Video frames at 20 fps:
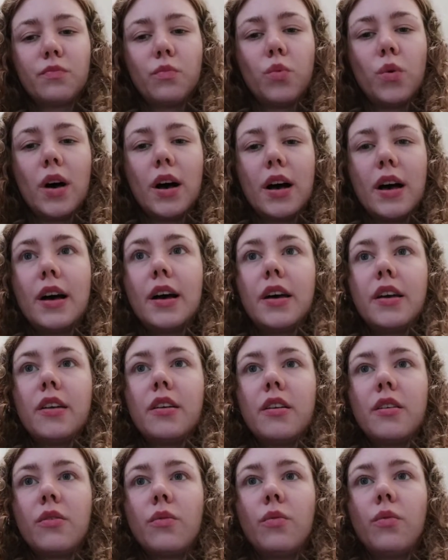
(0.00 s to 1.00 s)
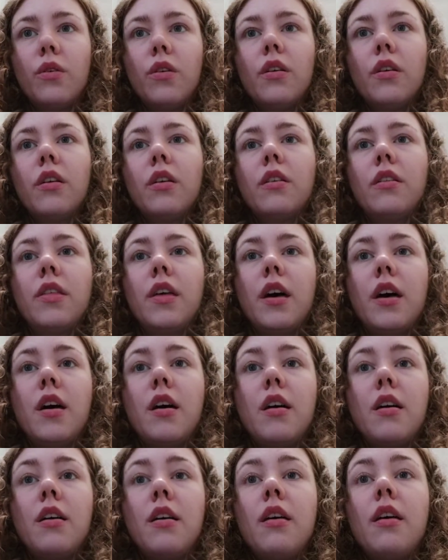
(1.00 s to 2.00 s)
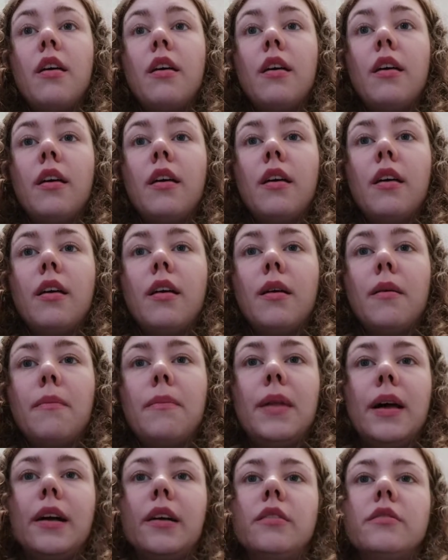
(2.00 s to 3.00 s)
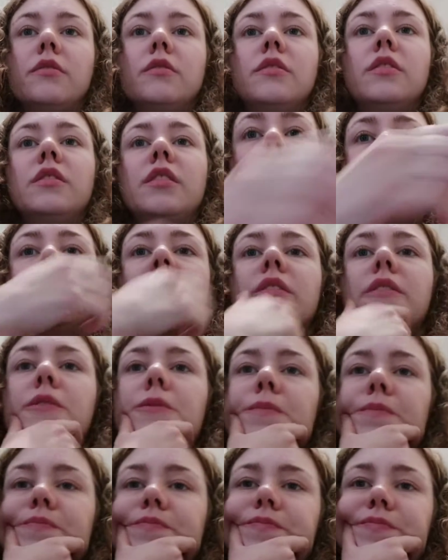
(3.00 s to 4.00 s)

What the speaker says: why were there blackouts in the 70s?